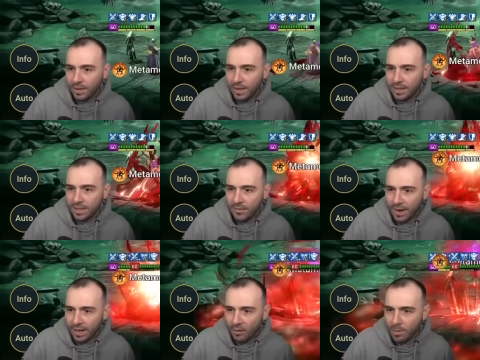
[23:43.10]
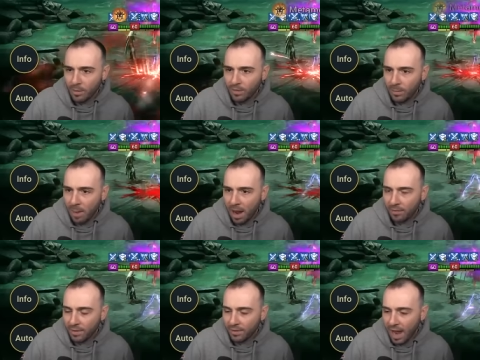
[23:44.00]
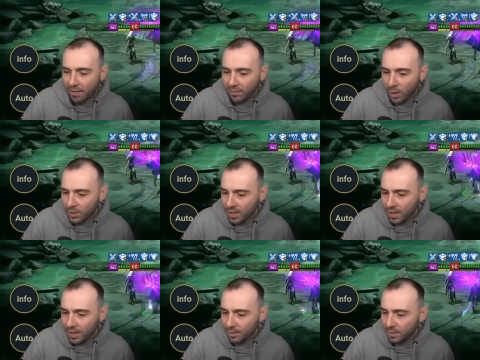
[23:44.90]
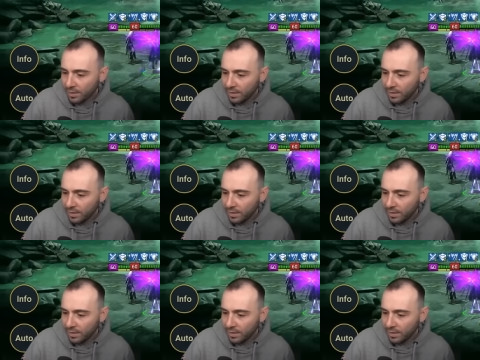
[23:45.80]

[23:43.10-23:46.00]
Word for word: and see if I can remove the buff if they have Toxic Cloud.